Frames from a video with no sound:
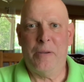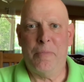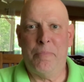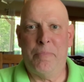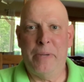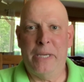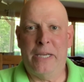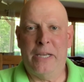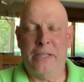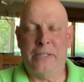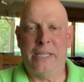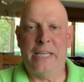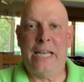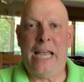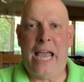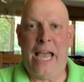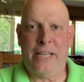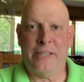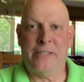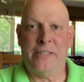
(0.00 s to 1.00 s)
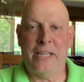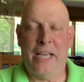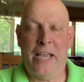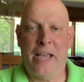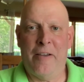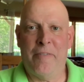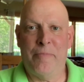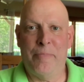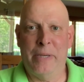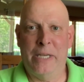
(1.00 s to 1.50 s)
because it has to
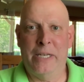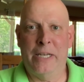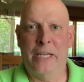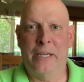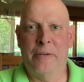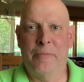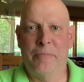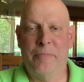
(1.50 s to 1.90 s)
have meaning.